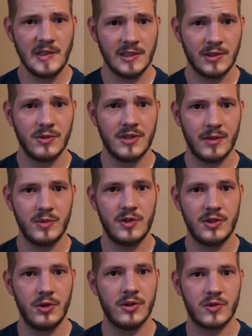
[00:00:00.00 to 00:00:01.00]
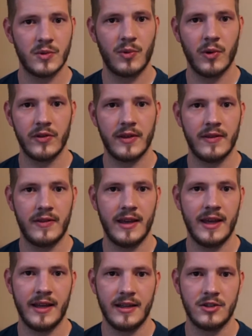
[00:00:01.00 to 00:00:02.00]
So some students report that
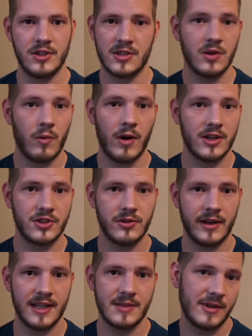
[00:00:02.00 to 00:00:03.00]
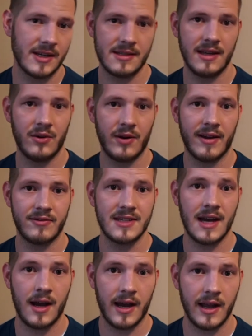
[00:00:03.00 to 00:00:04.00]
they just don't wash their hands because they don't have
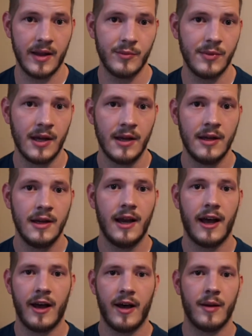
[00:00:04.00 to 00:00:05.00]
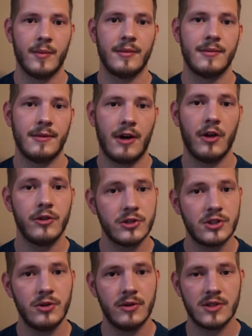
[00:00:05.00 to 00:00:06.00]
time. Other
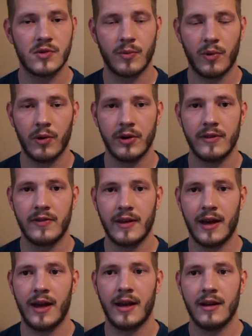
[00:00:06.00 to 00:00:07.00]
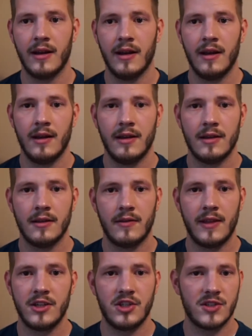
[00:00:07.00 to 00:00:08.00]
students reported that
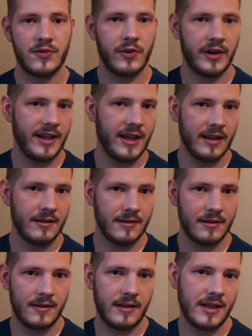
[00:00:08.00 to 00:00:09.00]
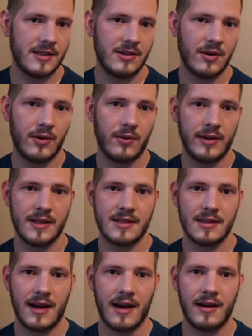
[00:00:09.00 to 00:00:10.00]
they just forget. It's
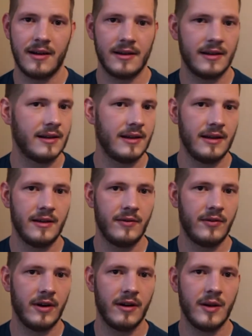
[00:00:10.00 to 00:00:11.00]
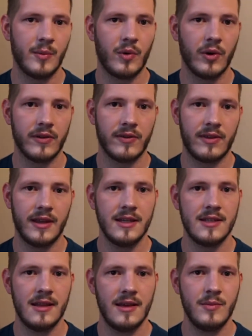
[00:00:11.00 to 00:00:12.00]
not a very important thing
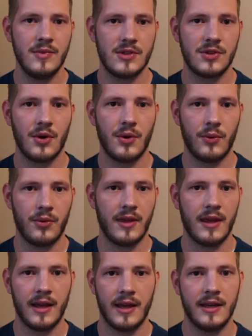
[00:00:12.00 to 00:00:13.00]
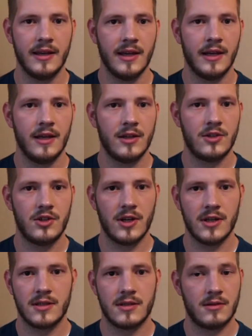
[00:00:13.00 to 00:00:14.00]
to them, so they
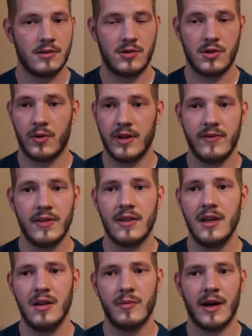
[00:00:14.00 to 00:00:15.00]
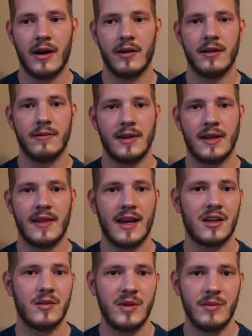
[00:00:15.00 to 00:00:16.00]
just don't even think about it. And
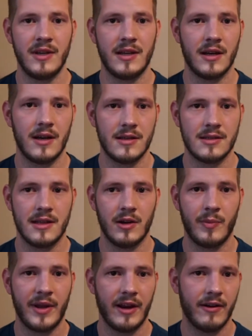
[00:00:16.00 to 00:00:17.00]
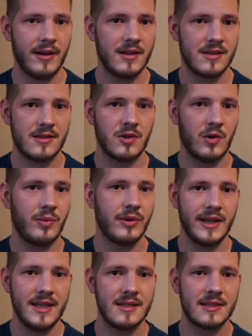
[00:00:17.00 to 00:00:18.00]
that could be because their parents don't
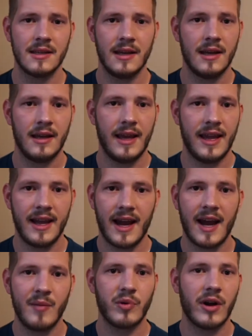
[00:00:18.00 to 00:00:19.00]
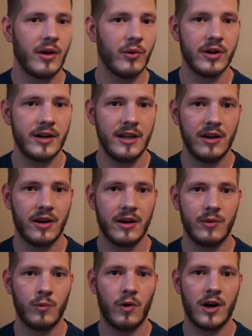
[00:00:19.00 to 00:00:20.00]
place a high priority
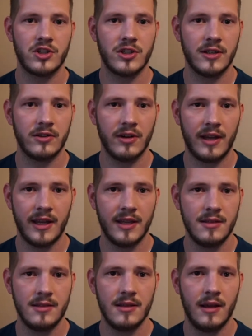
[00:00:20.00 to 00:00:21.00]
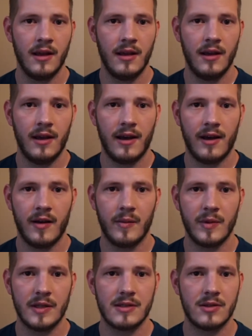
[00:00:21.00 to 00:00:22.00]
on washing their hands.
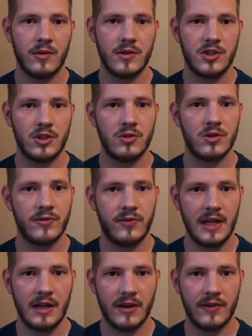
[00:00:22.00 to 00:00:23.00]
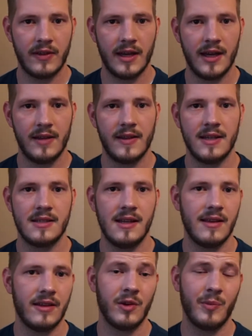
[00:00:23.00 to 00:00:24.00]
And so the children feed off that. They see
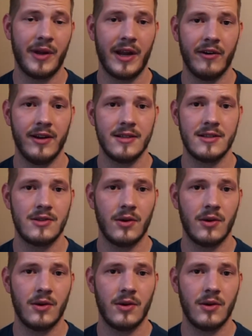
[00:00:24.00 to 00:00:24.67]
that their parents